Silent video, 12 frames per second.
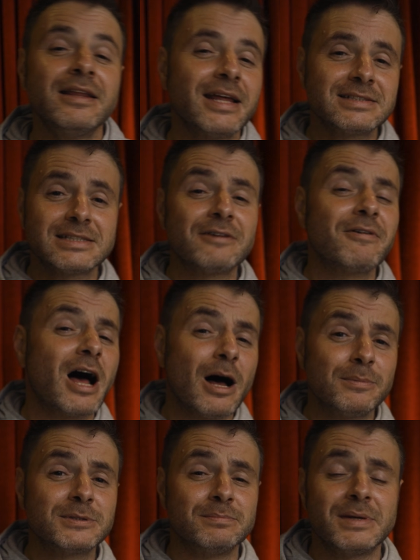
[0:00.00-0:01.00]
That stuff
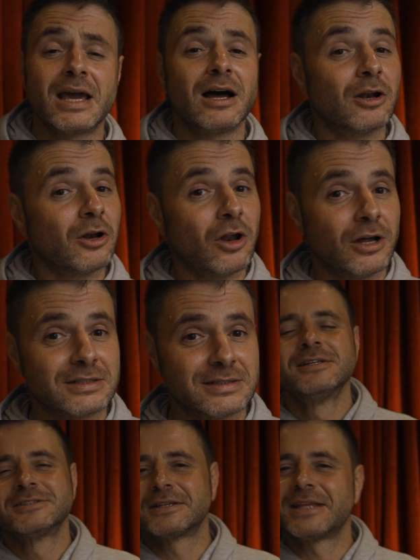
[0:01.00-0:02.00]
helps me a lot.
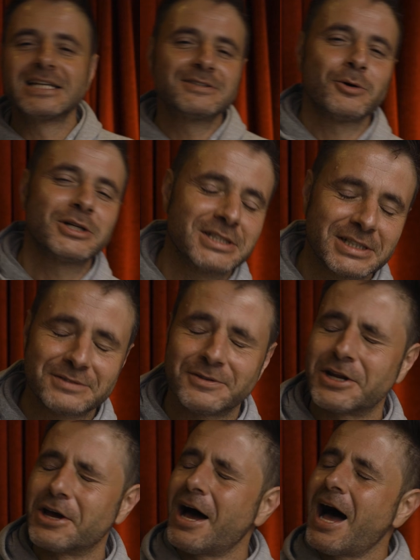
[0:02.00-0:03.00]
So thanks for watching this
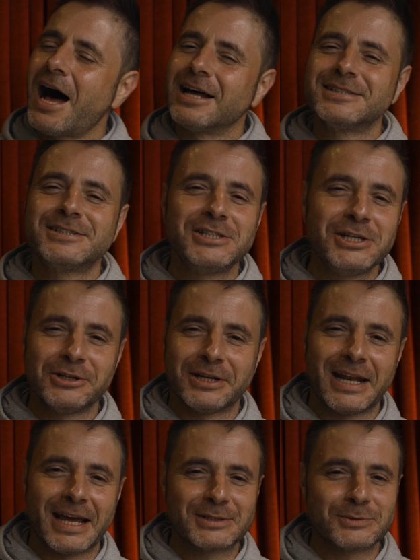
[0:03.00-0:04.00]
video. I'll see you in the
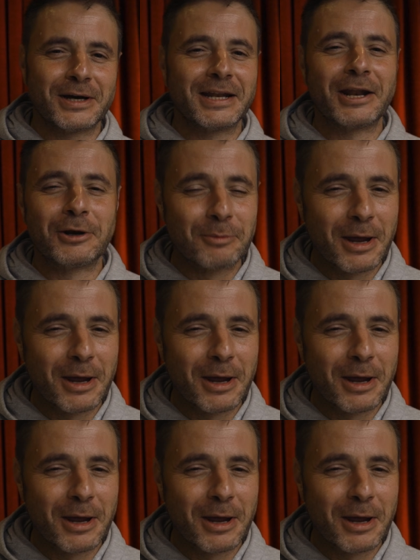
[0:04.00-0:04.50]
next one. And